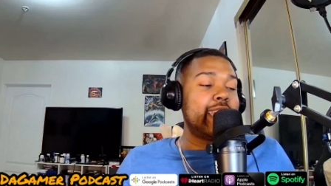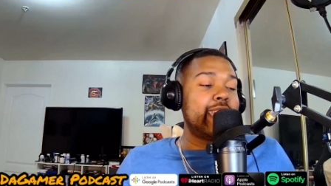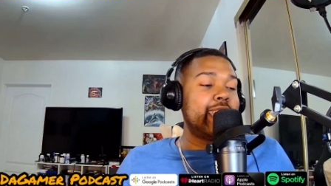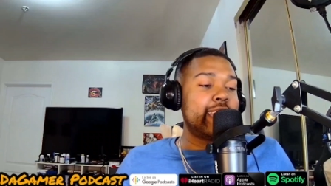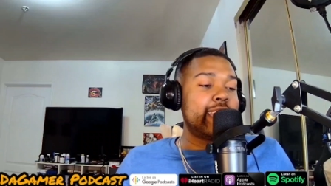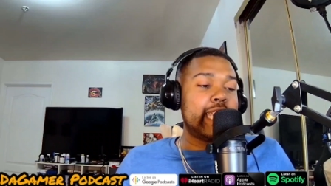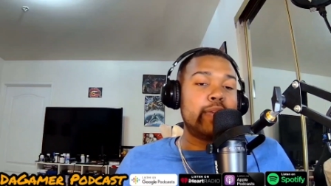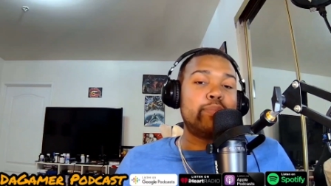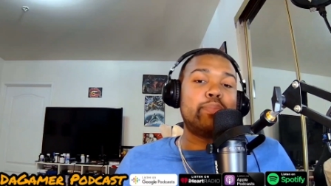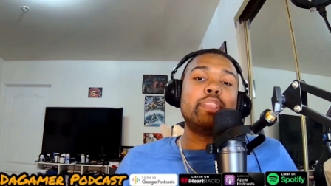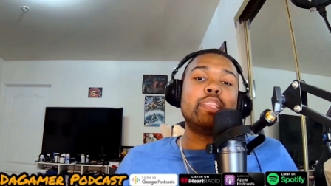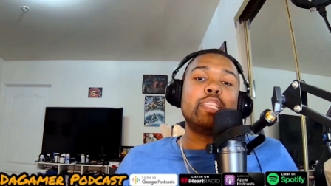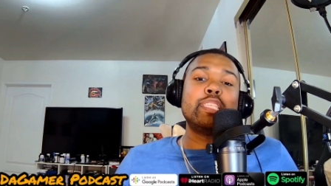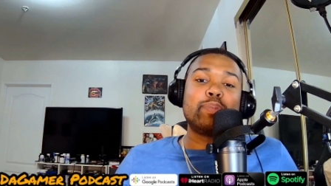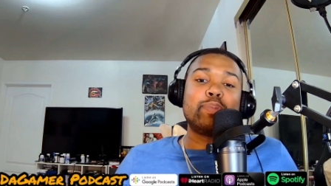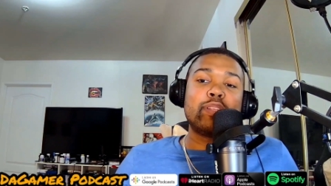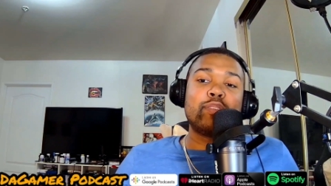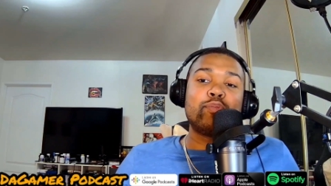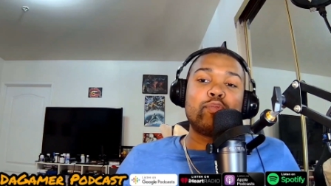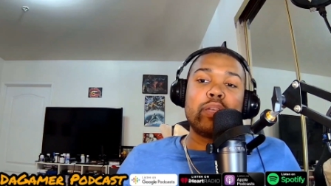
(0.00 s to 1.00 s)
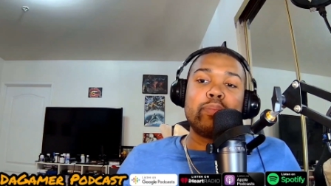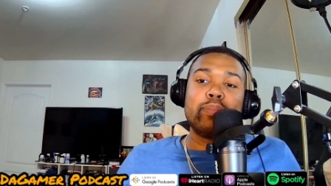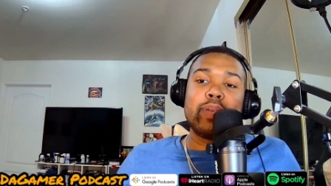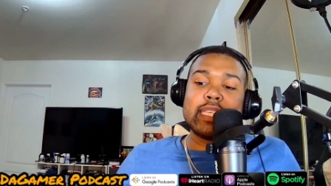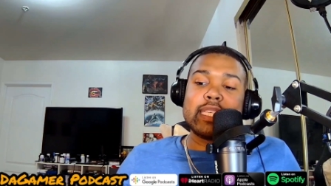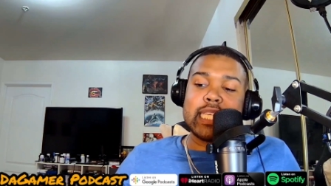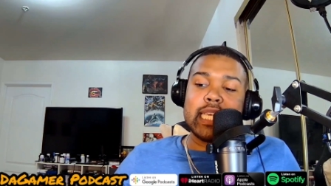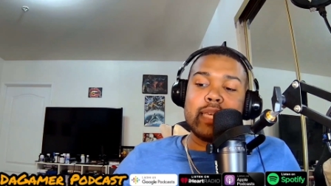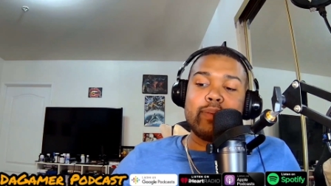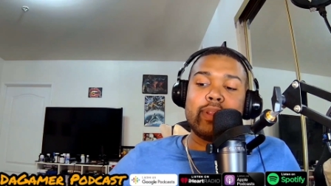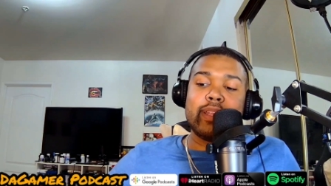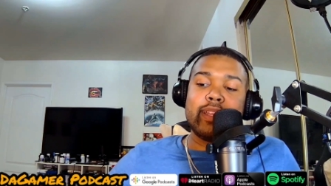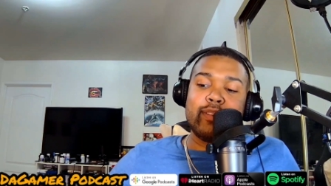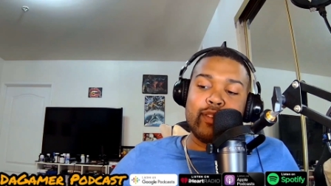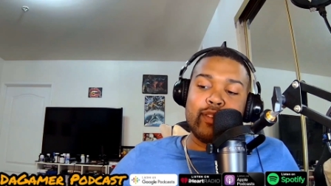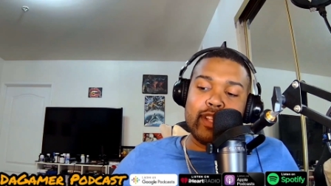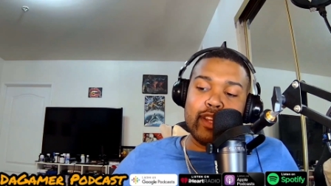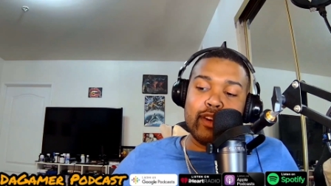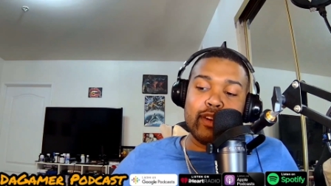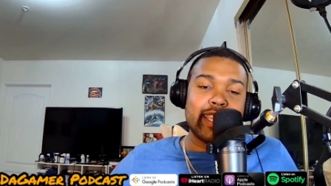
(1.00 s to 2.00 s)
Again, keep mm-hmm. it in the mm-hmm. spirit of remakes. Keep it in,
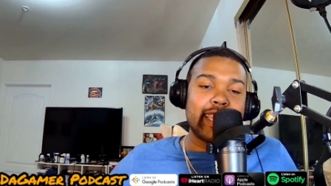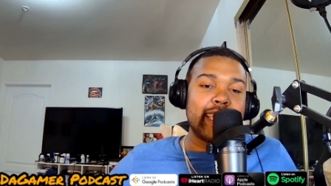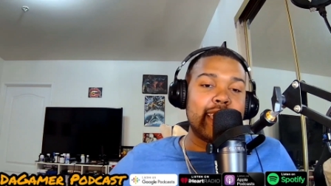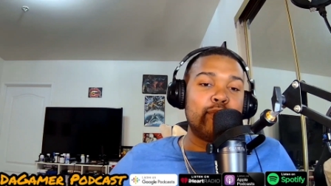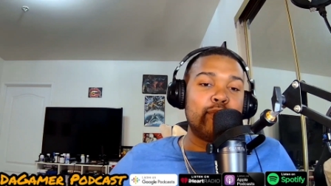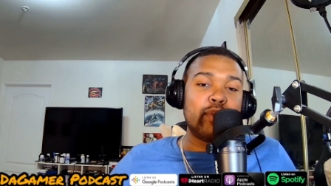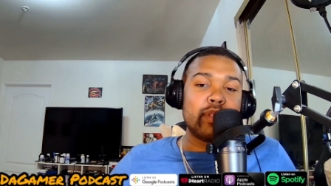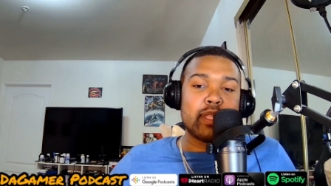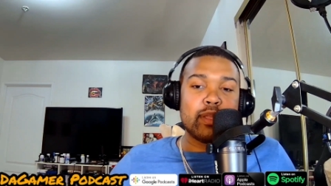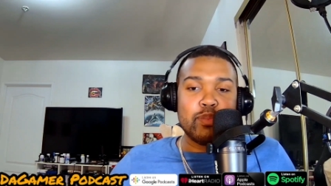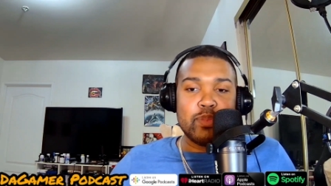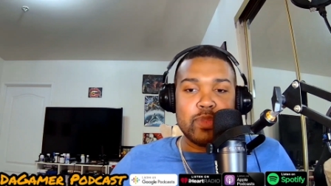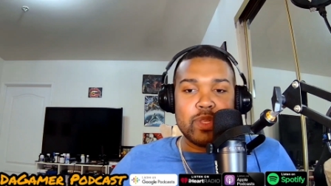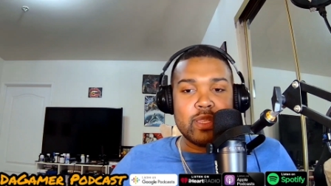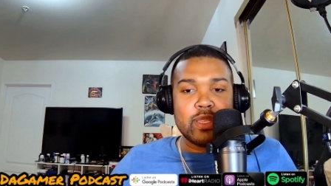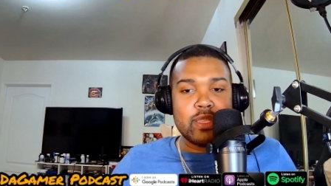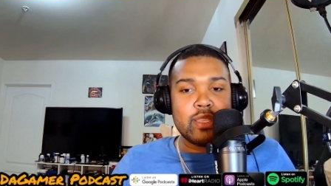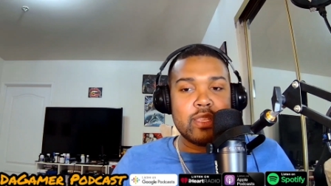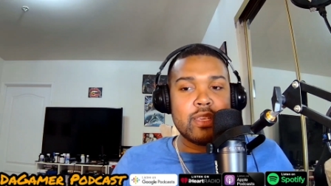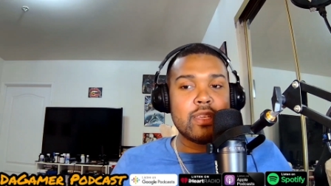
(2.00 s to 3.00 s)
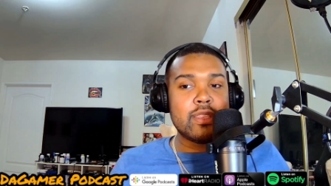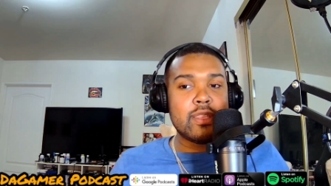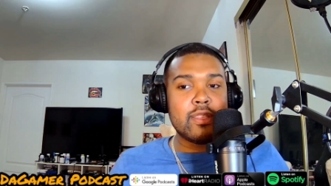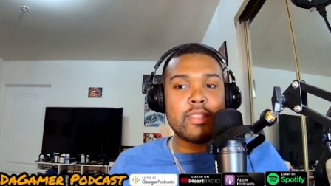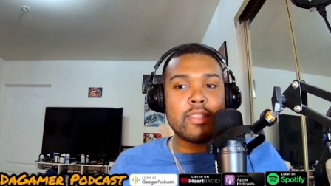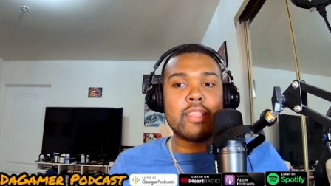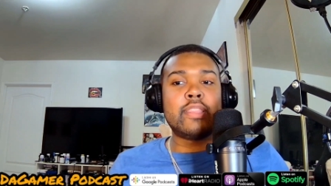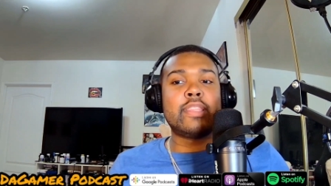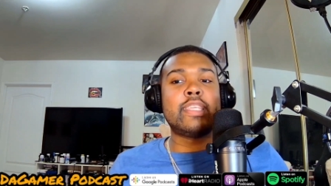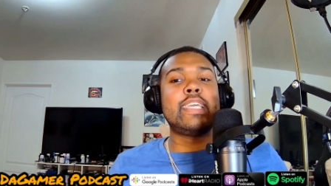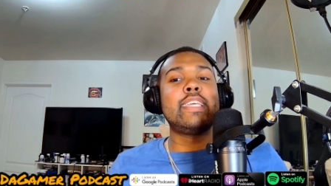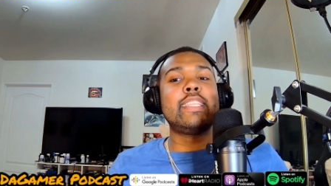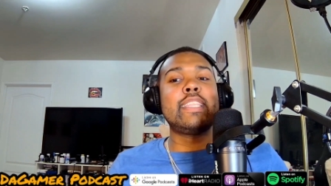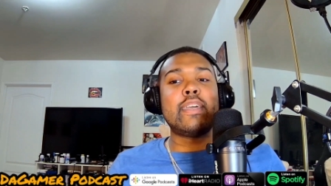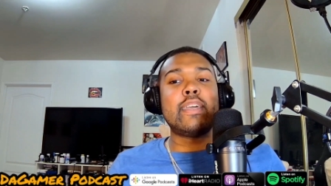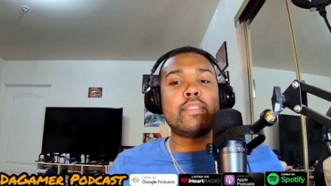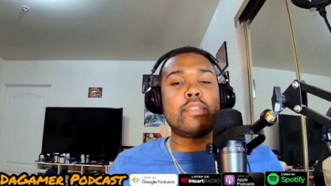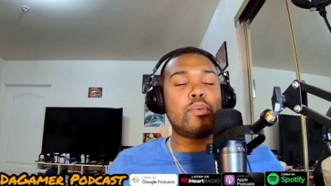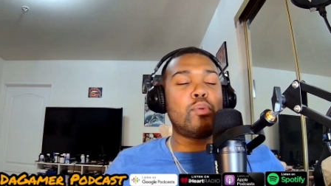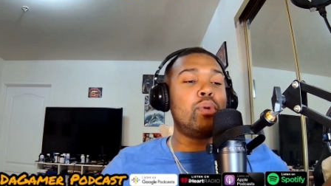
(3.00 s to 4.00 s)
you know, again with the, the the, the thing
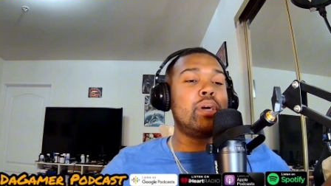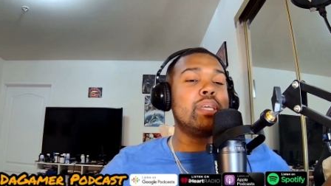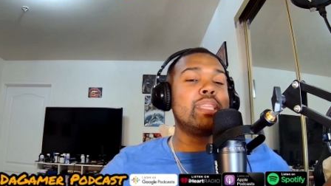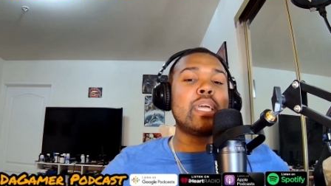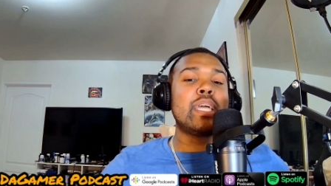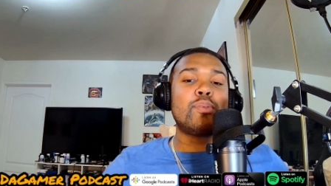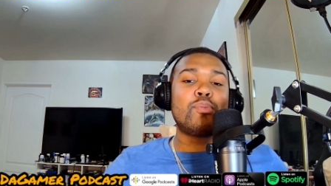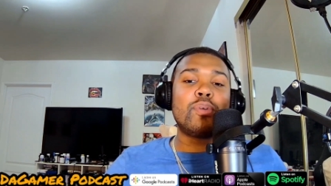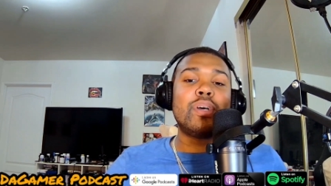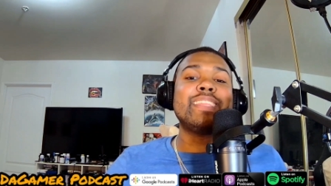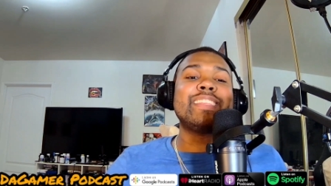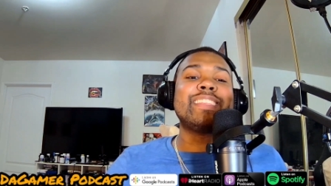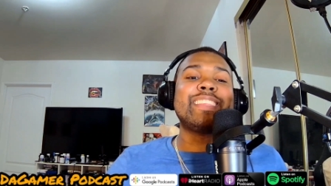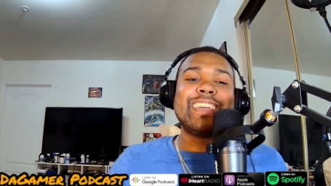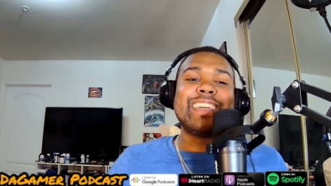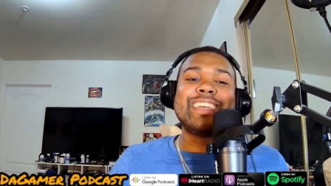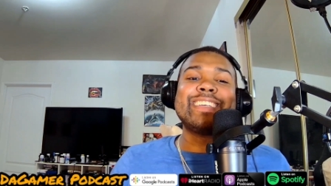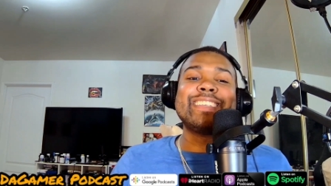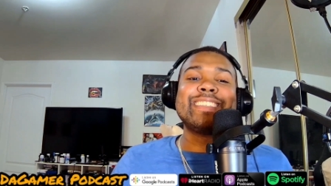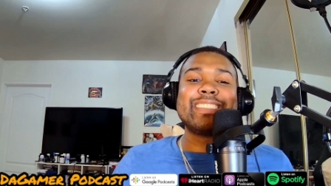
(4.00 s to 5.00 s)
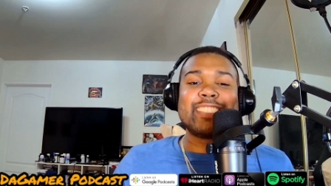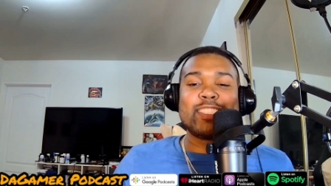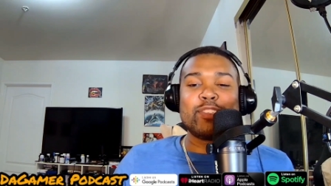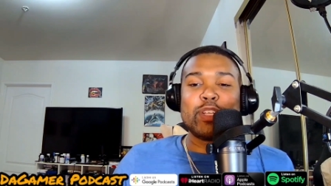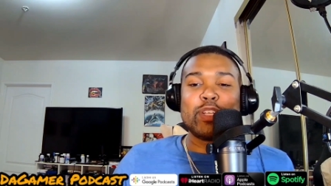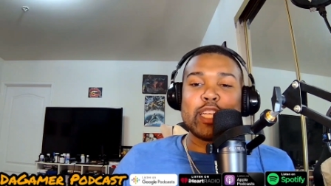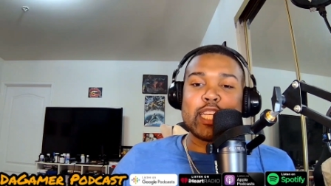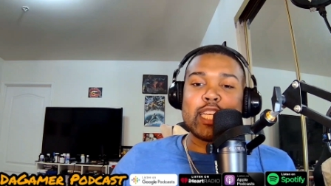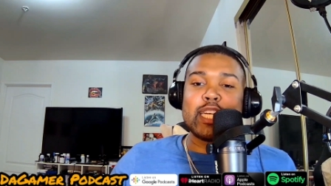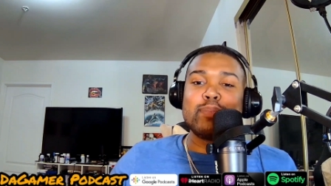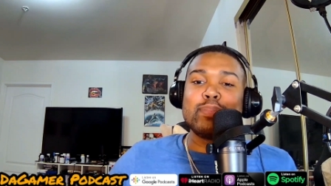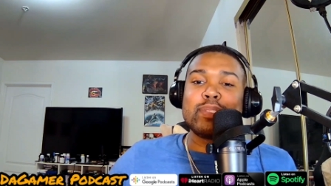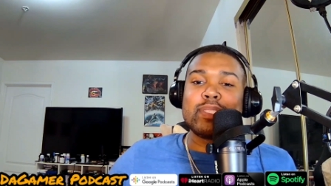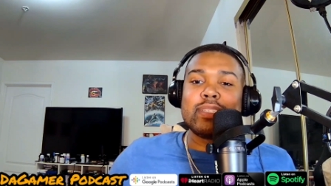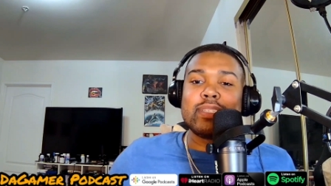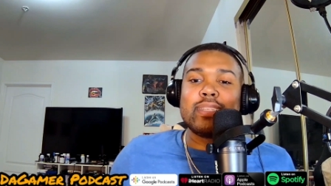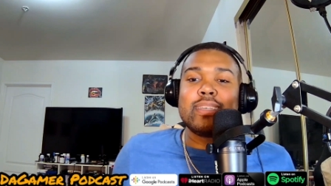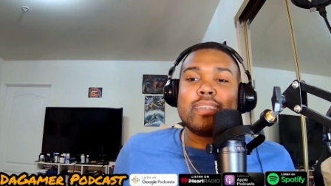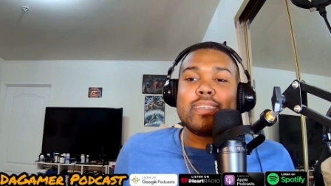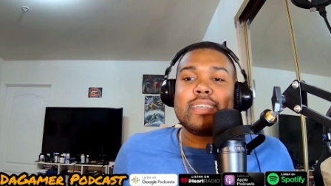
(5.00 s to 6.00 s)
that the one that run things when it comes
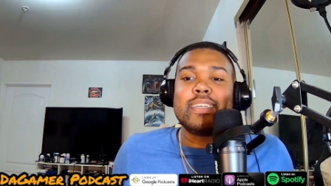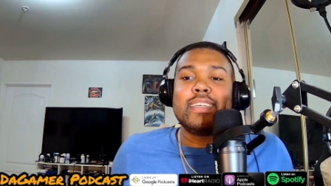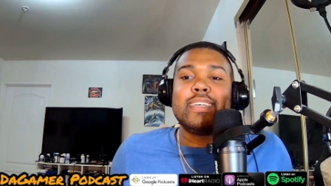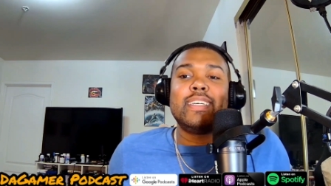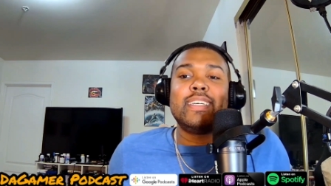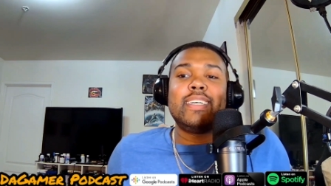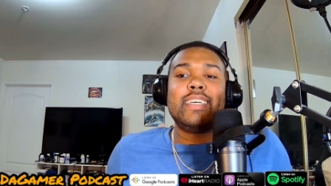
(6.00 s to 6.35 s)
to the